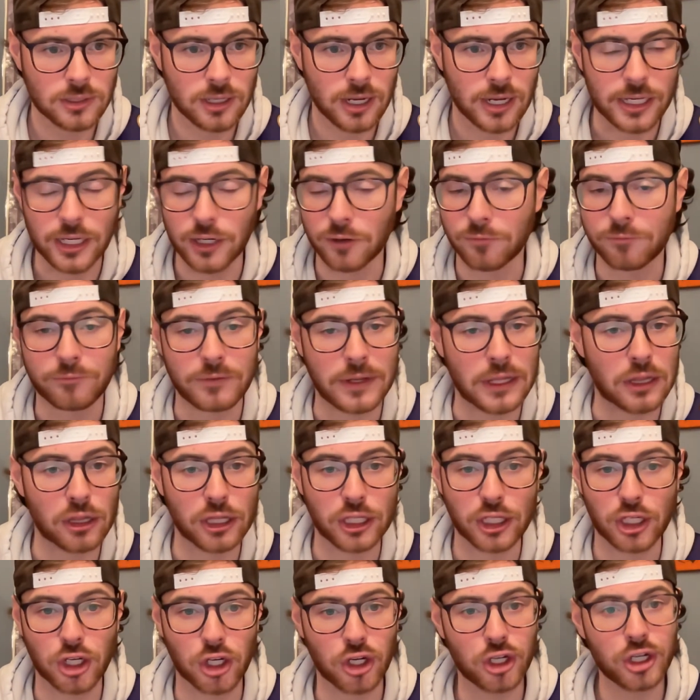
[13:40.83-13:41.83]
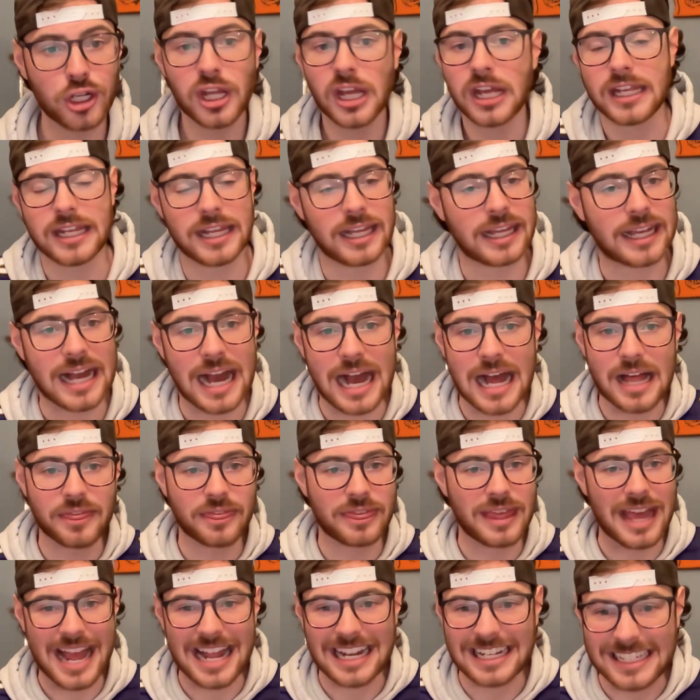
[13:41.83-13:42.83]
You're feeling good. You got
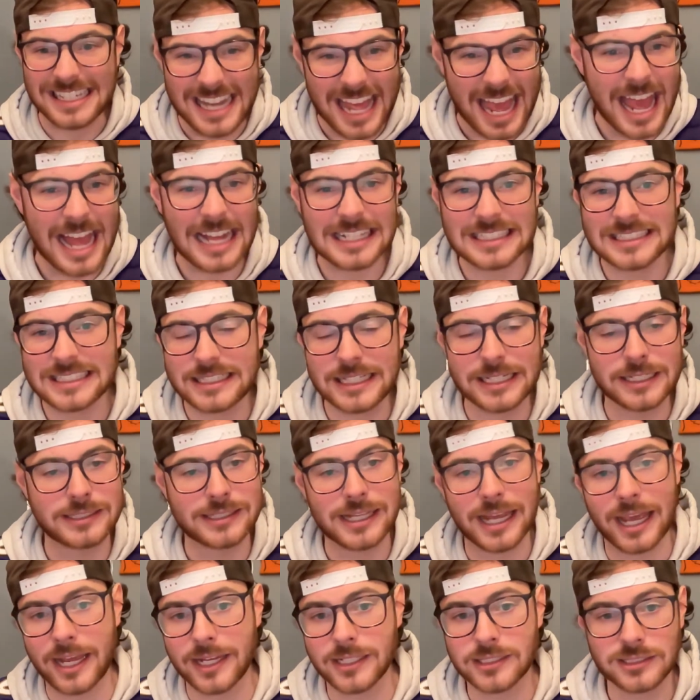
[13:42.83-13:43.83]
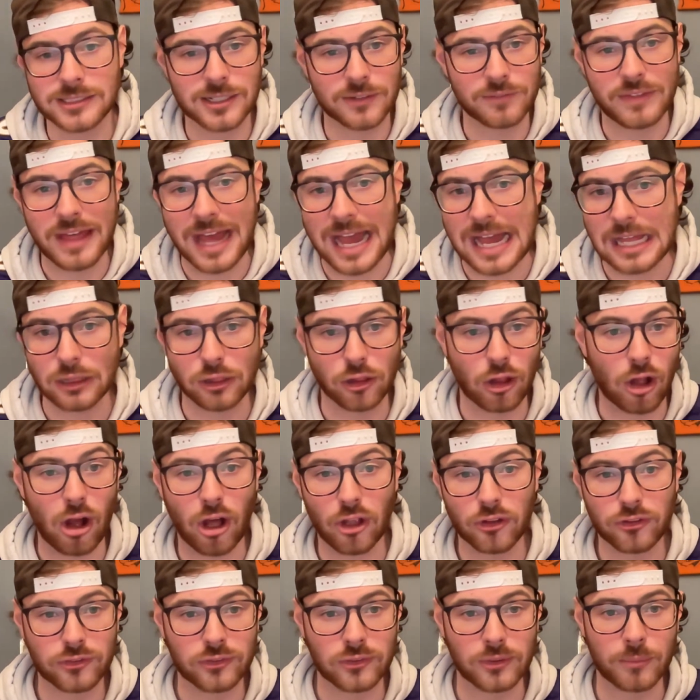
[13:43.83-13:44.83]
that nasty taste of that
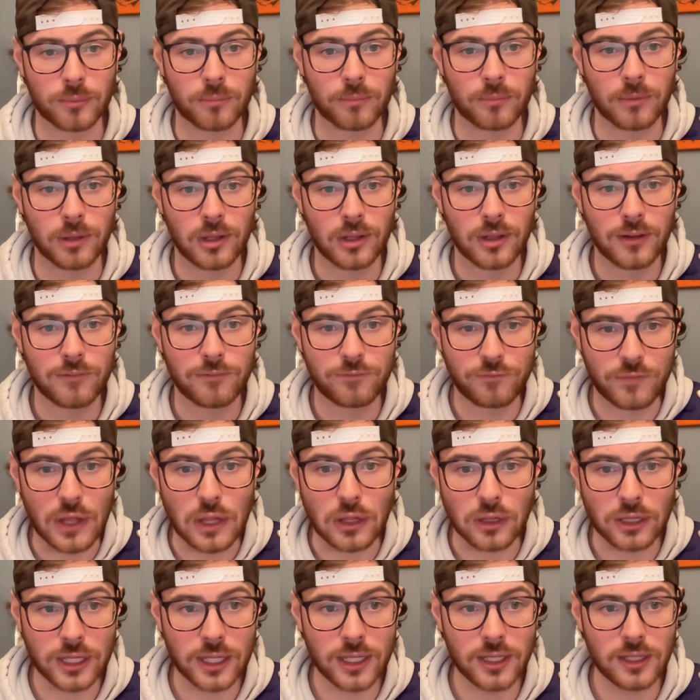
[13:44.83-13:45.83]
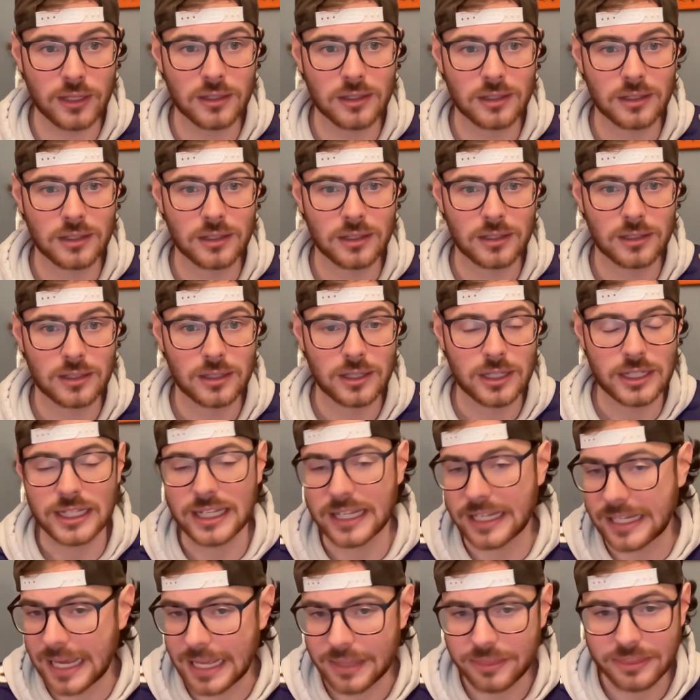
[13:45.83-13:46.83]
loss from Philly. You
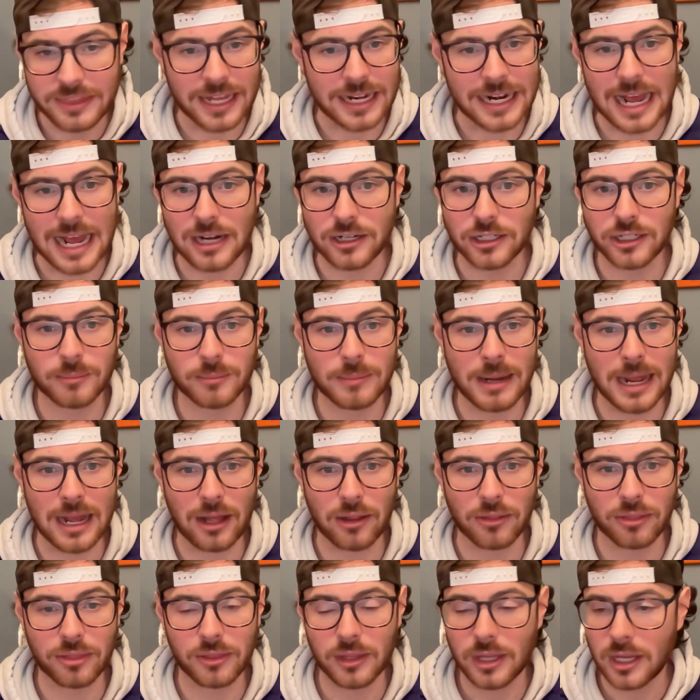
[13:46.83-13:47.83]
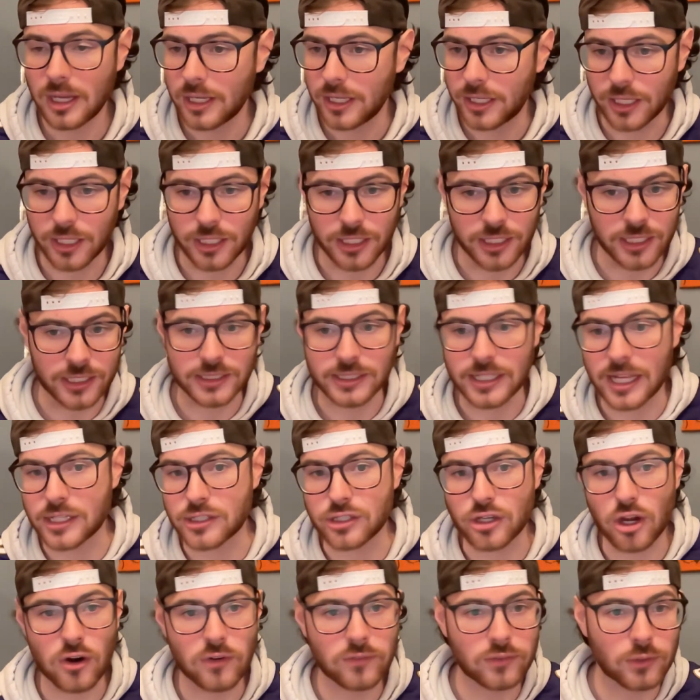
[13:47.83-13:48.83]
get that out of your mouth. It's
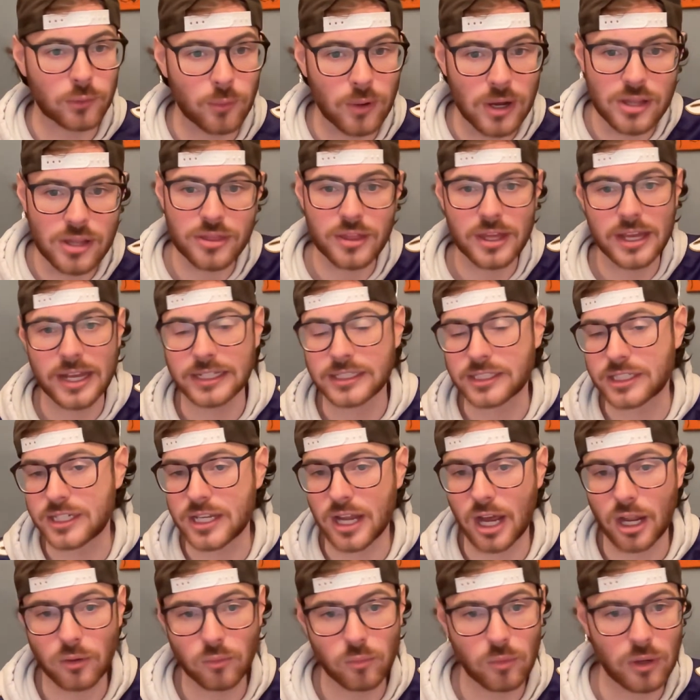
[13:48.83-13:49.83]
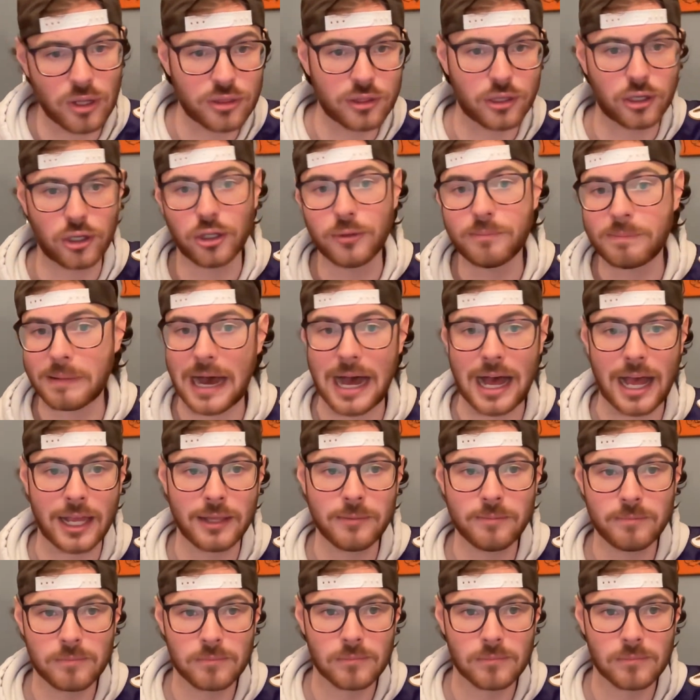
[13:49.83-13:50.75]
over with. It's done with. Goodbye.